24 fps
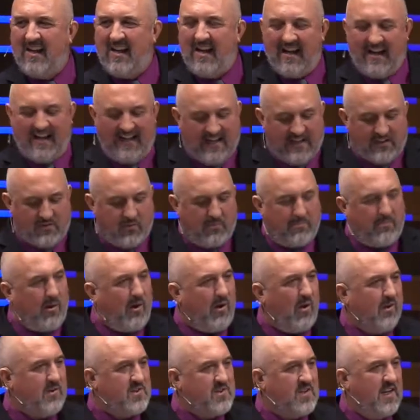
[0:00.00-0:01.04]
And that's what
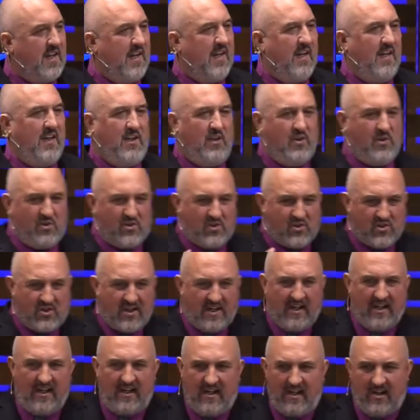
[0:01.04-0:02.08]
Paul is saying. You
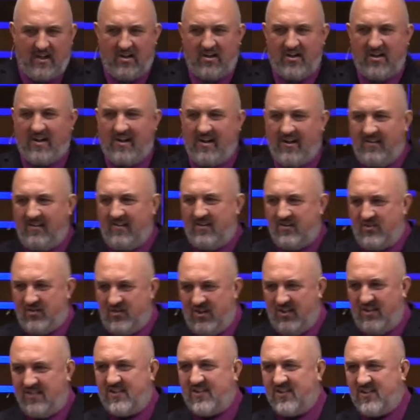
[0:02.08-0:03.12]
stay near to
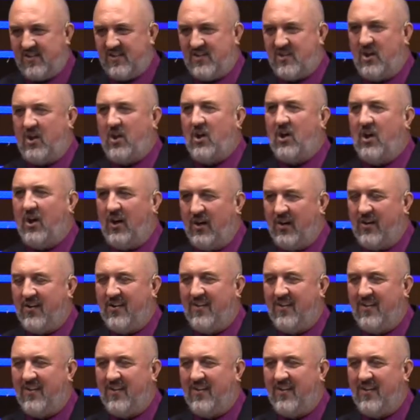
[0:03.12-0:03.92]
Jesus' heart,